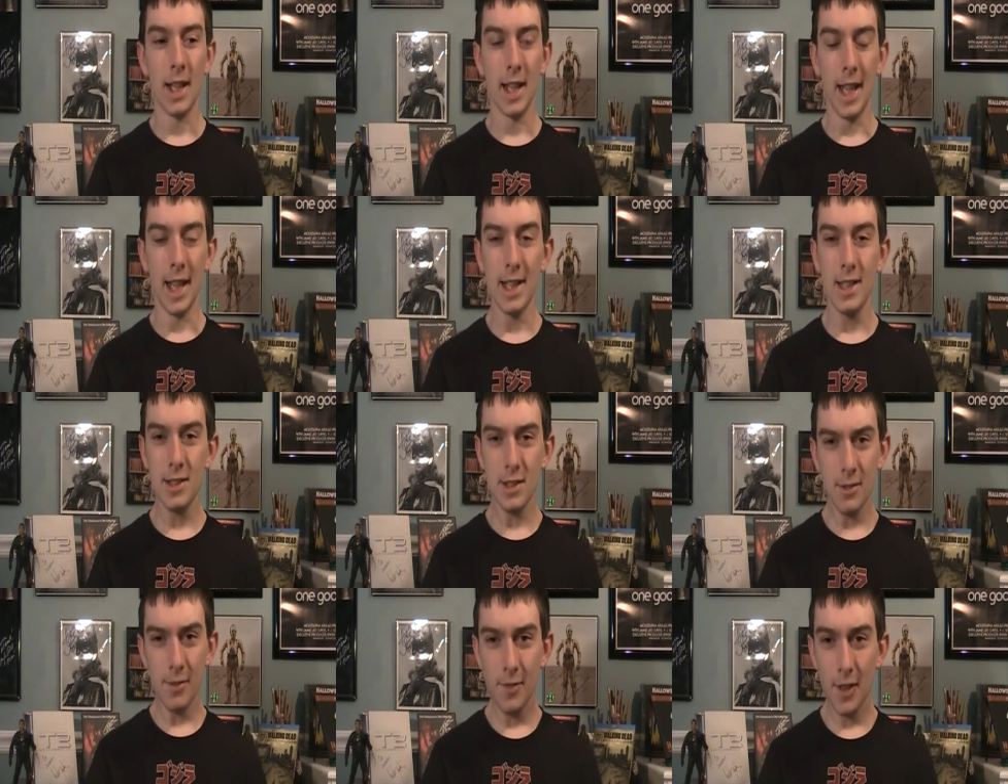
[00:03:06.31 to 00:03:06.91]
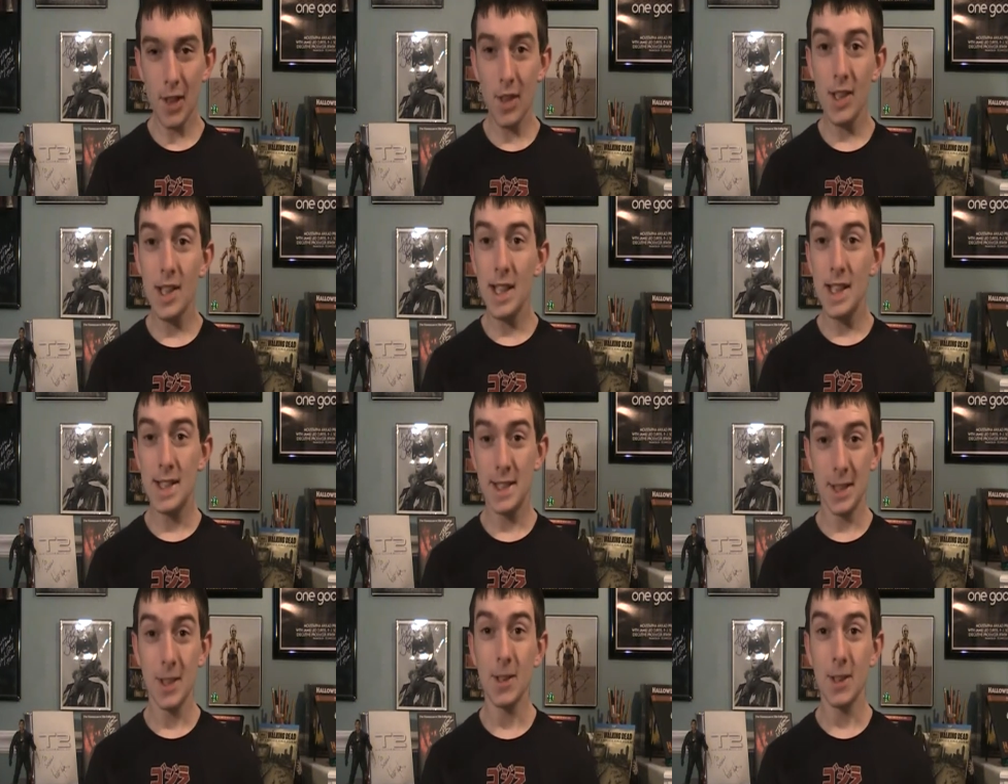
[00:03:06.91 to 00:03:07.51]
It's a very
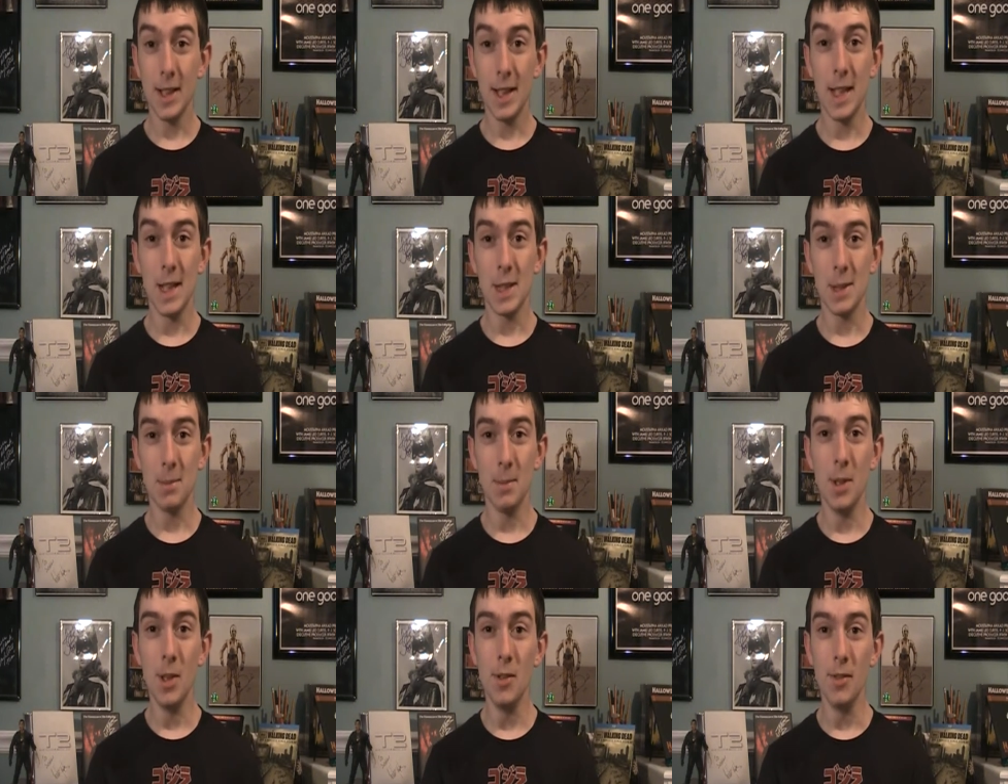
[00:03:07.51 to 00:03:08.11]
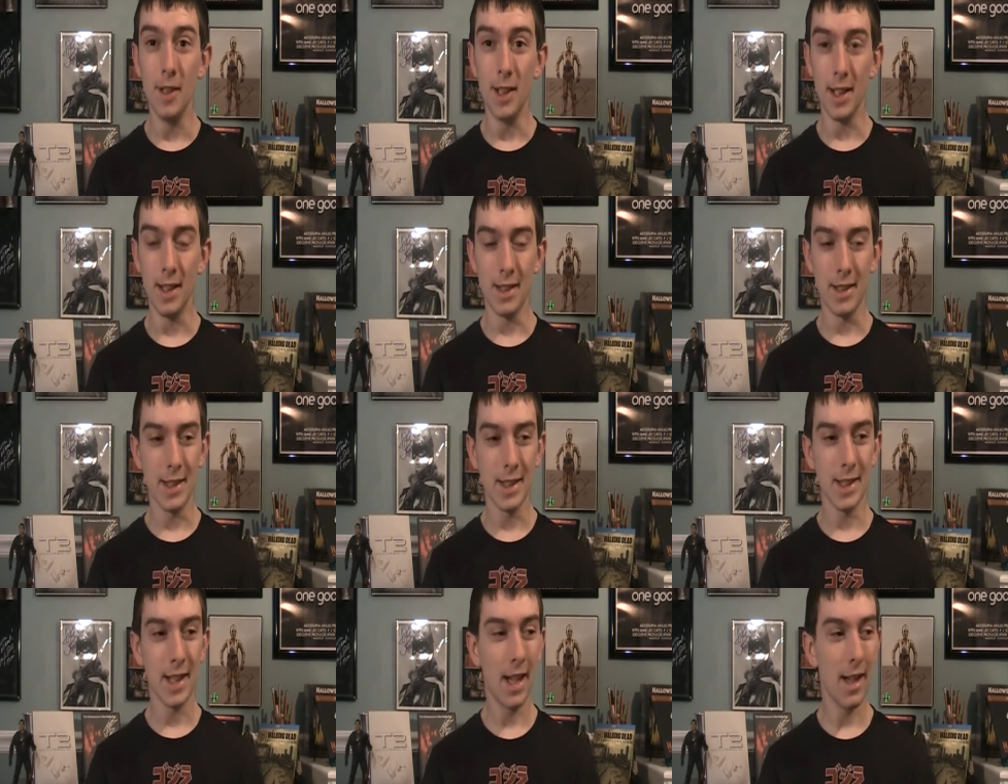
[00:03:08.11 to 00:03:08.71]
serious movie.
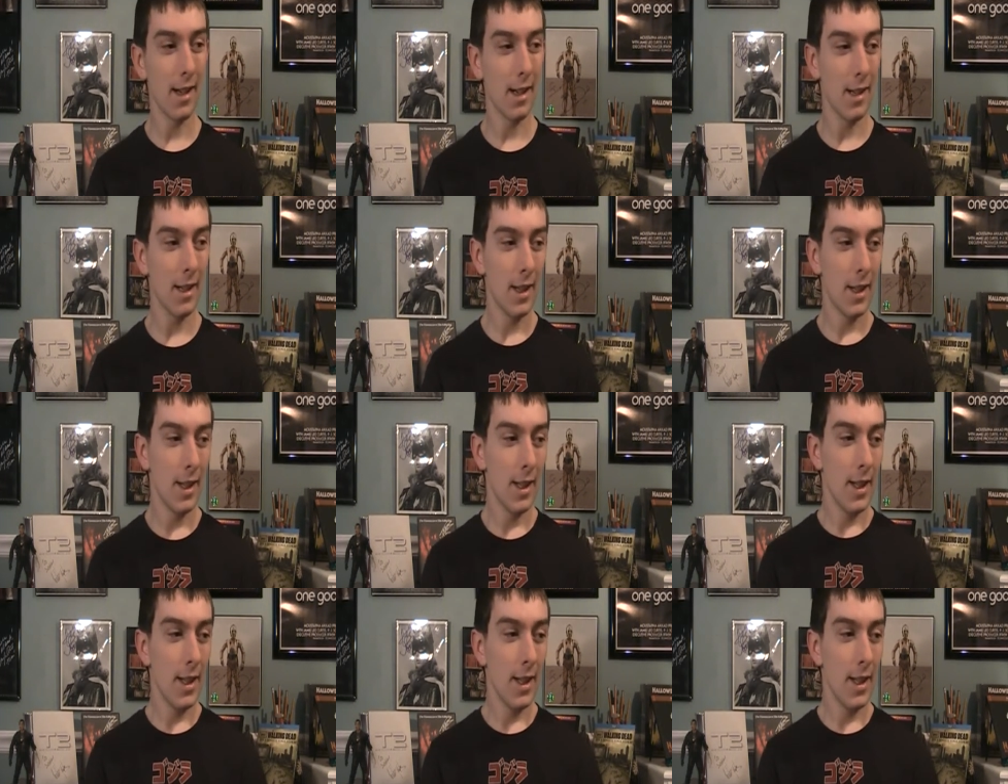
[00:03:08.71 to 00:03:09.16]
It's not.